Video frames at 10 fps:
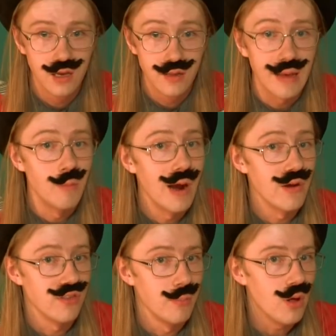Then where
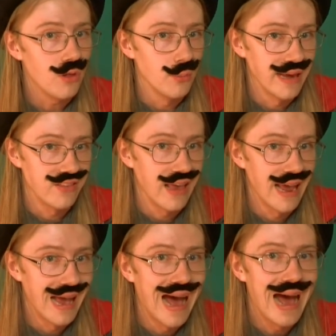is the ball, you may say?
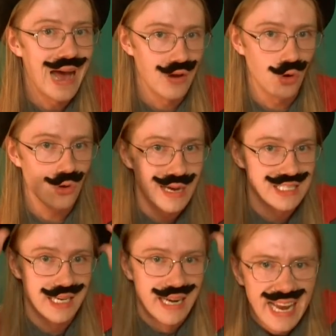Good
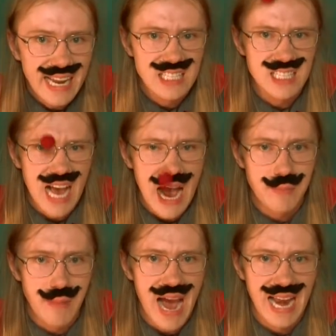question.
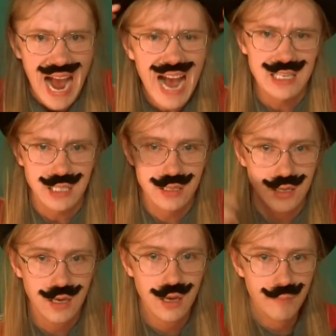Inside my hat.
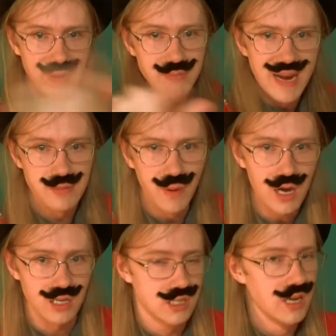Bish bash
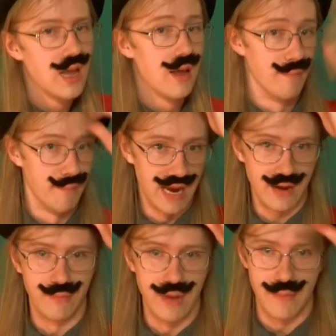bosh.
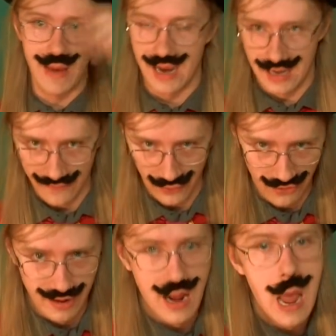
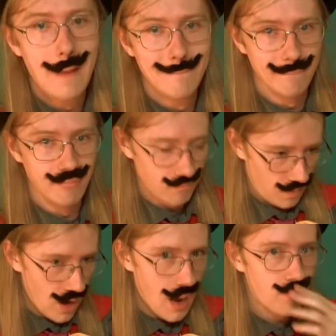Magnificent
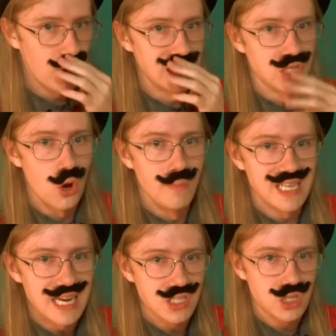Presto
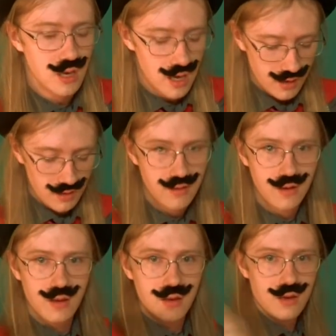Majesco.
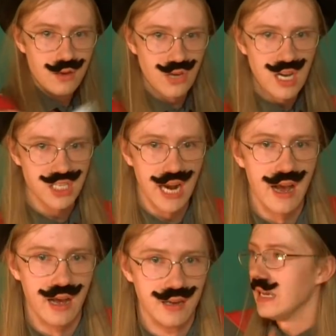
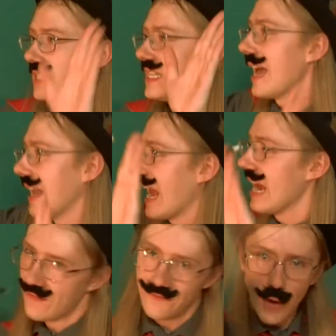Gotcha! Is that
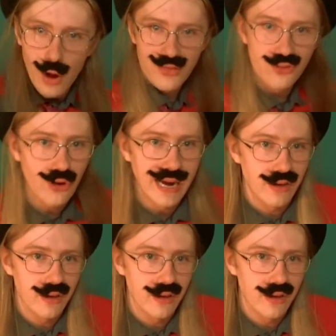a 4th trick?